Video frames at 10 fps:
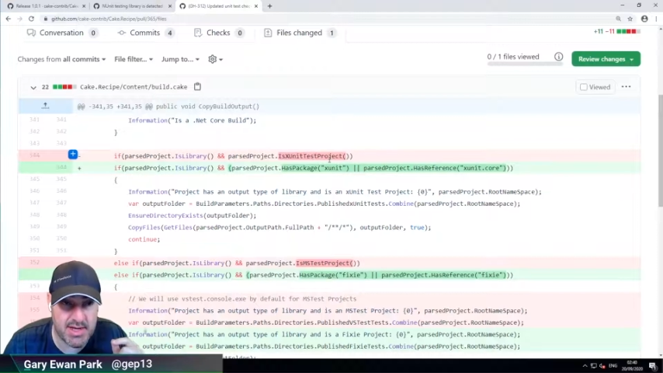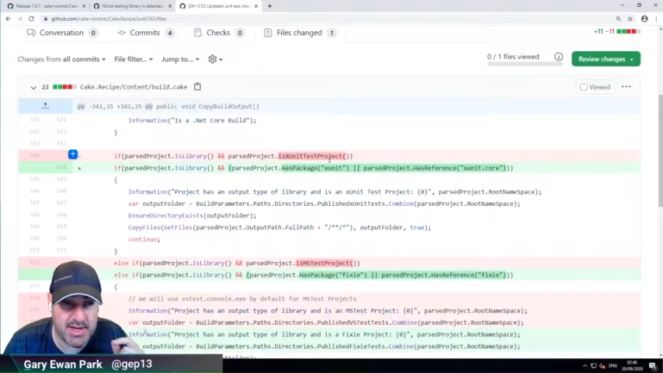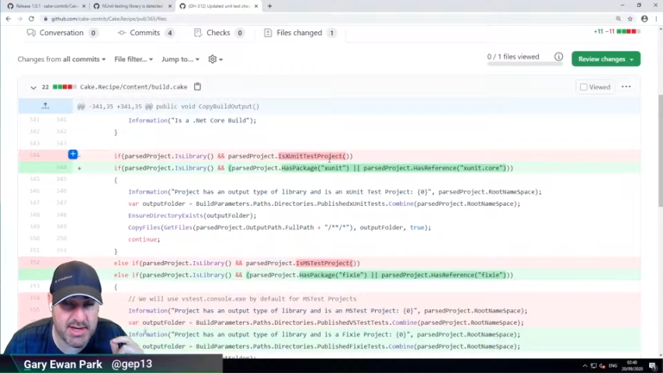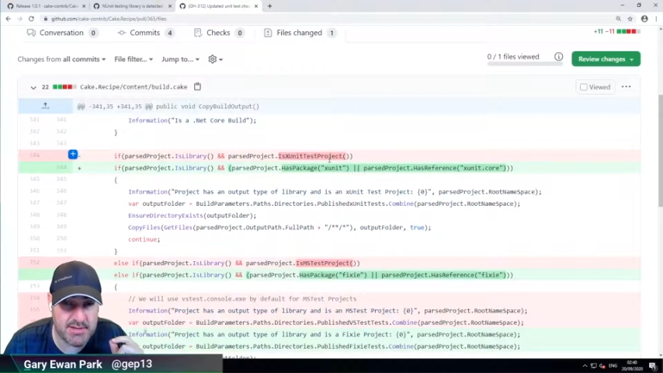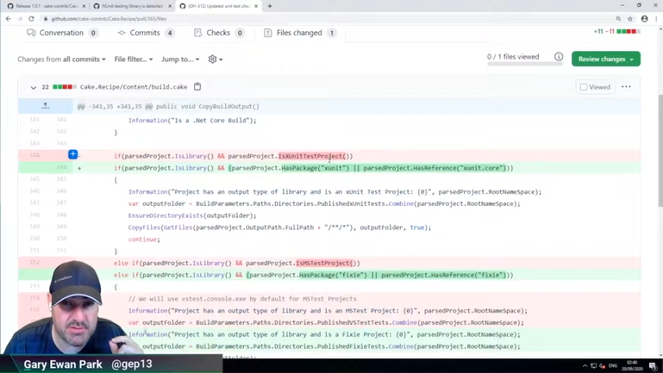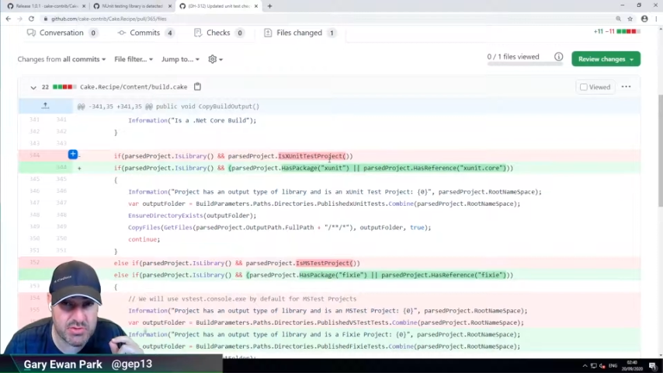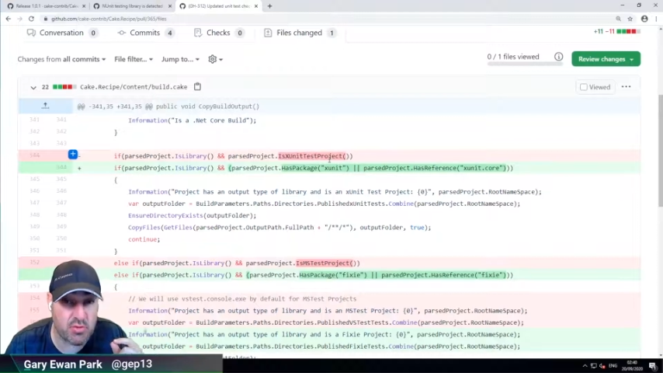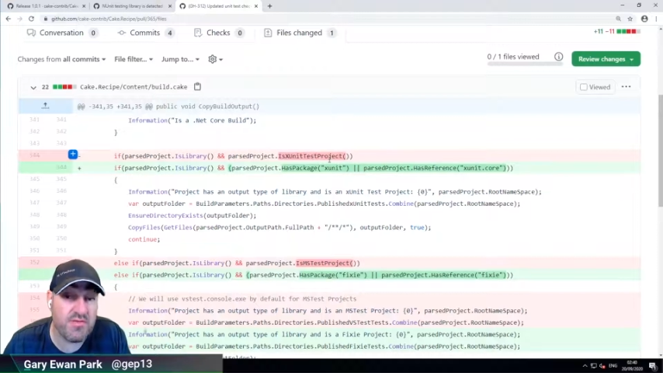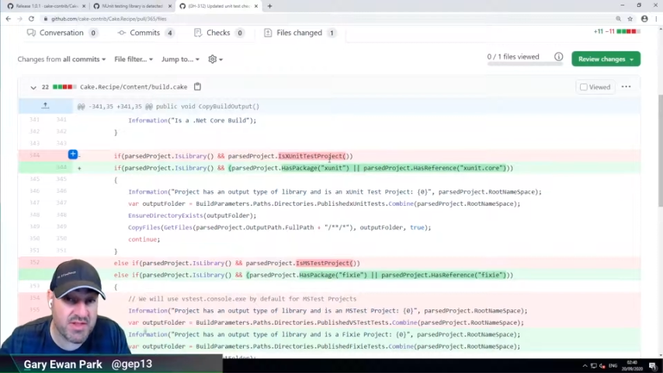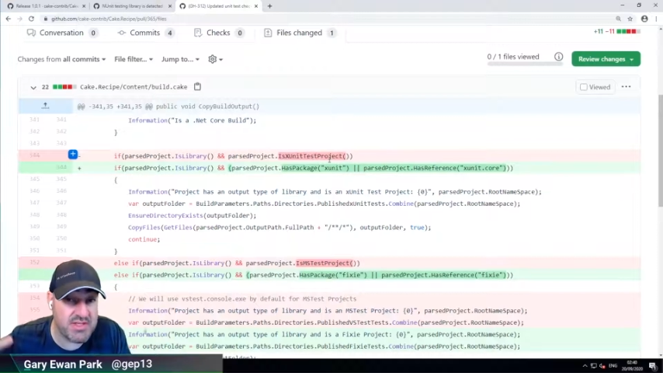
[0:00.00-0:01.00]
so
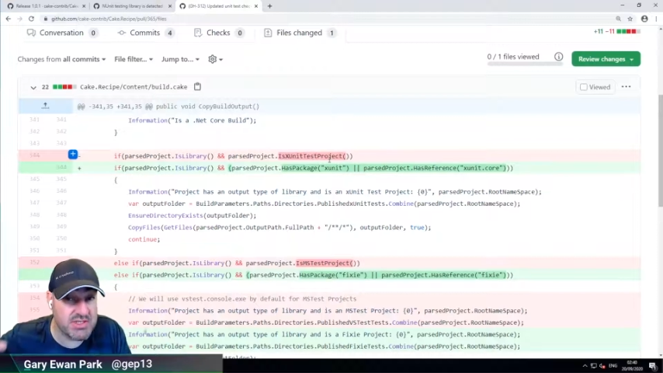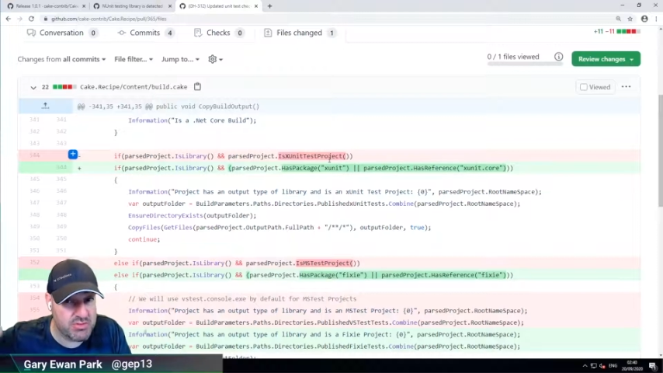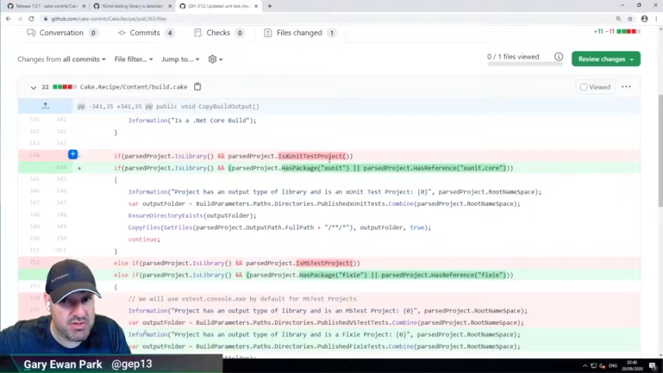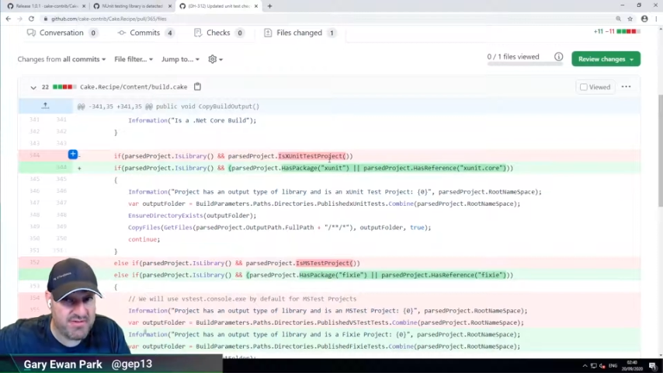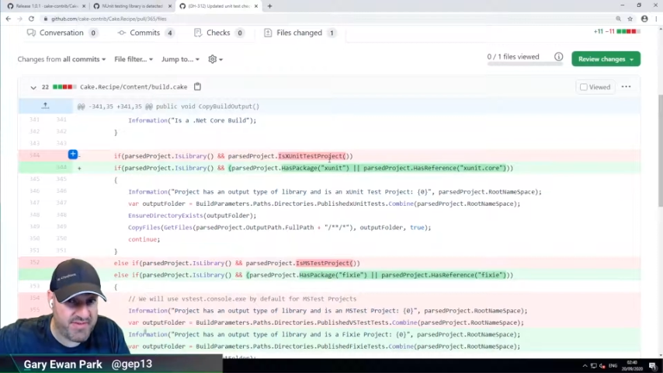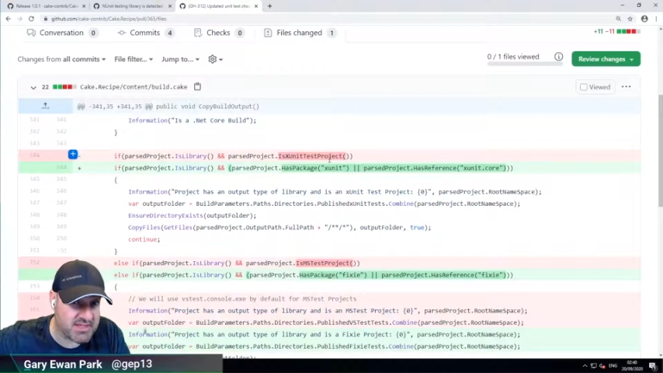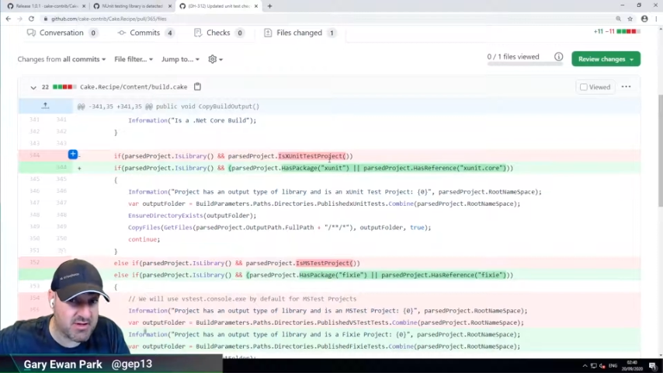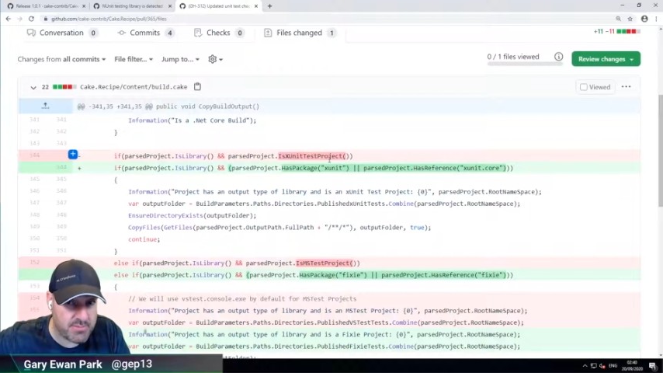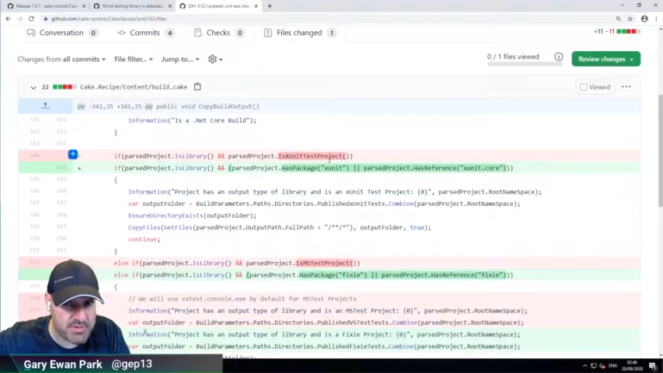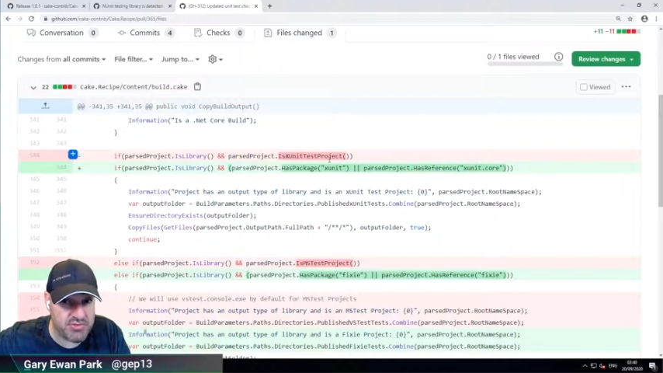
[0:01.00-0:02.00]
hopefully this issue is fixed
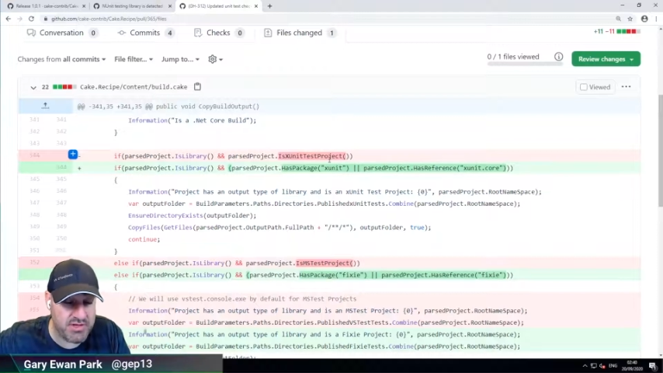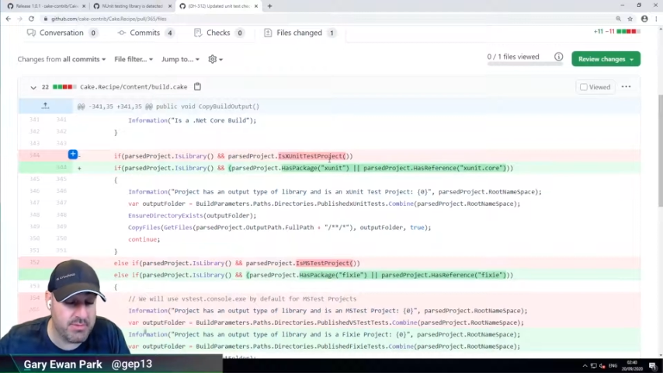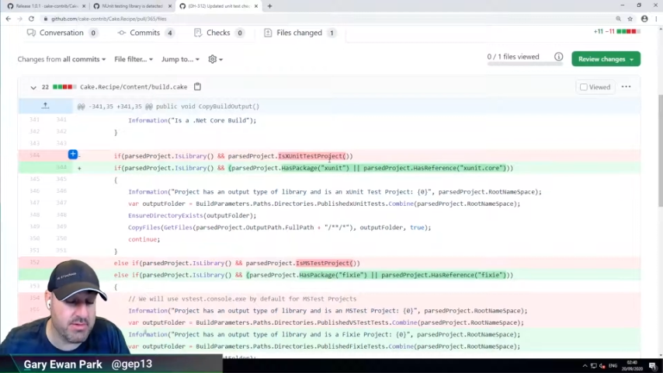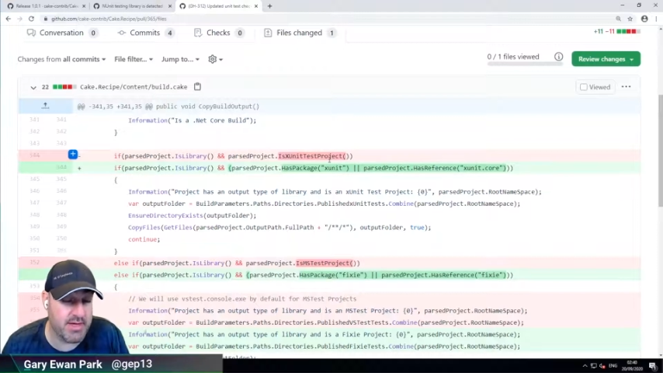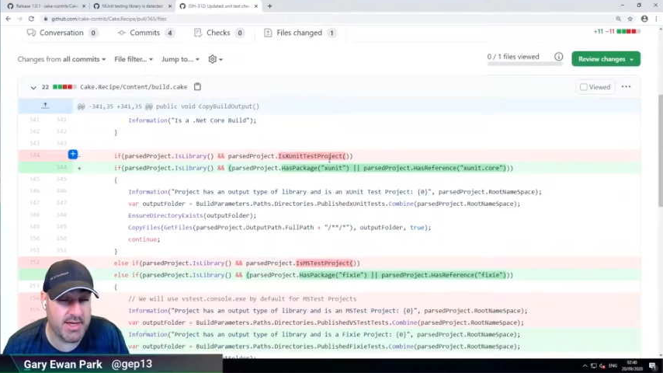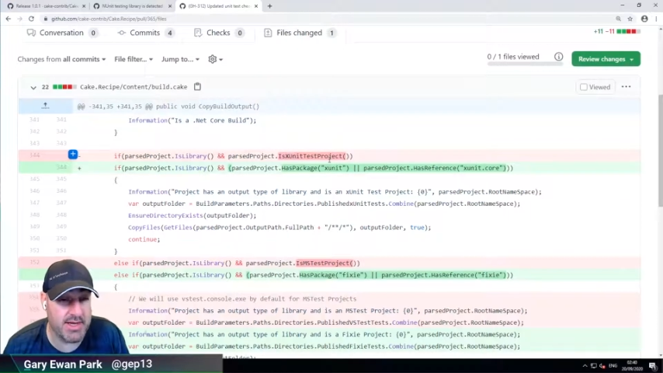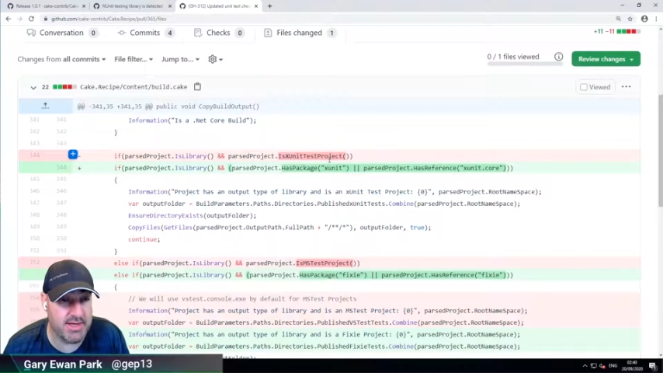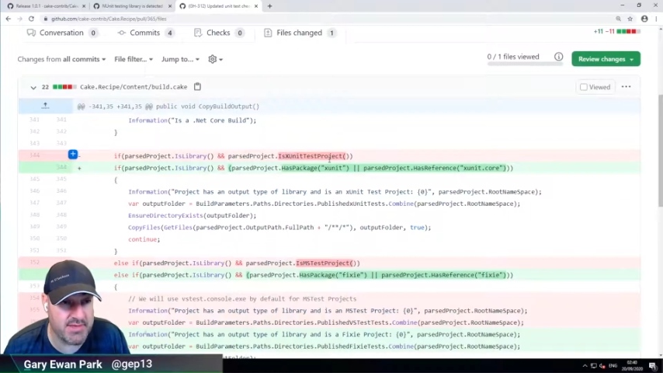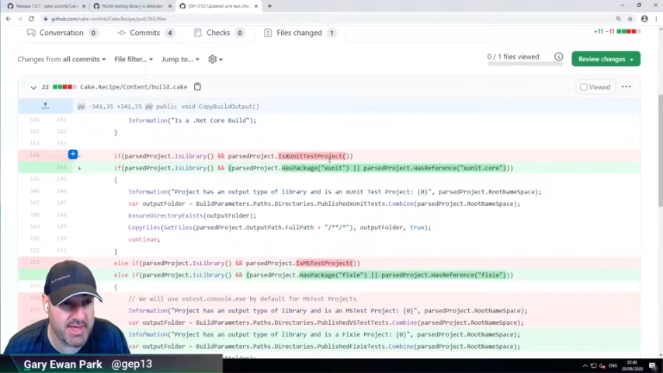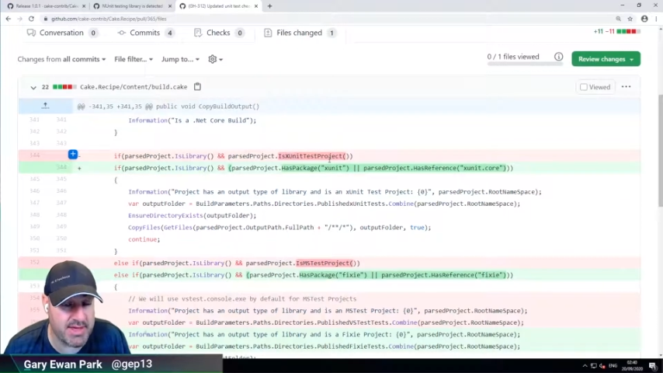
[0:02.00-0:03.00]
upstream
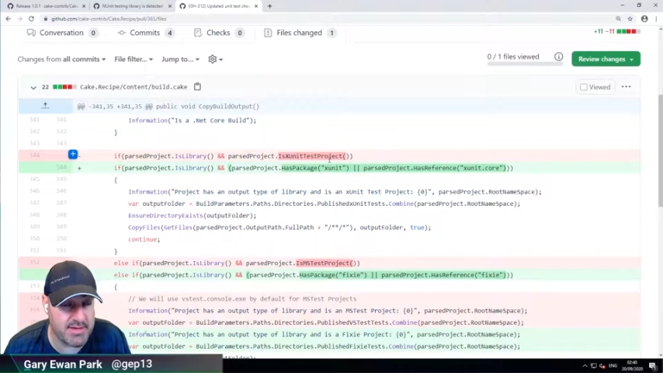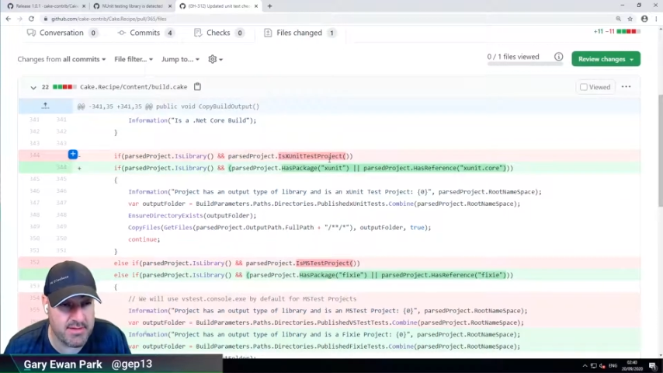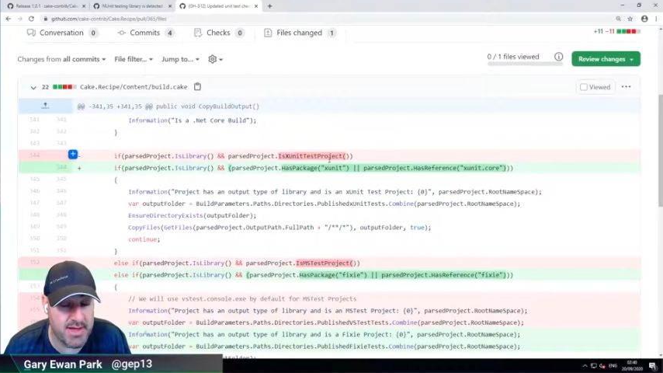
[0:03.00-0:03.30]
in the Cake